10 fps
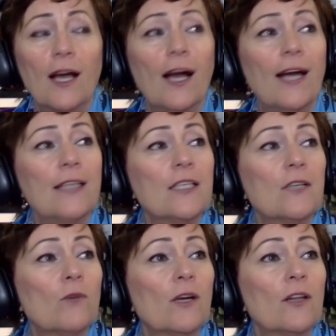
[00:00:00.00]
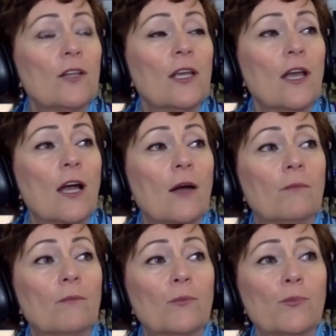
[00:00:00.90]
I did one of the
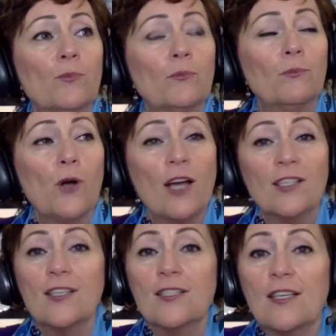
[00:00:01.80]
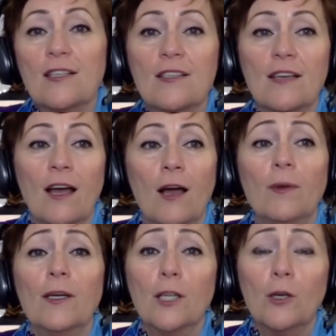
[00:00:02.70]
processes
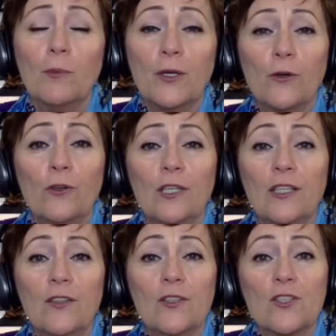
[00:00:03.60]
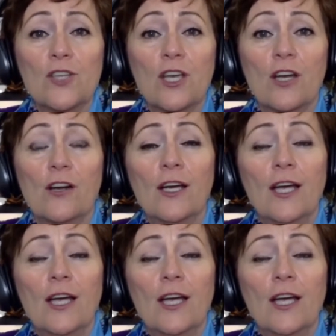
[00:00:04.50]
a little bit early this year,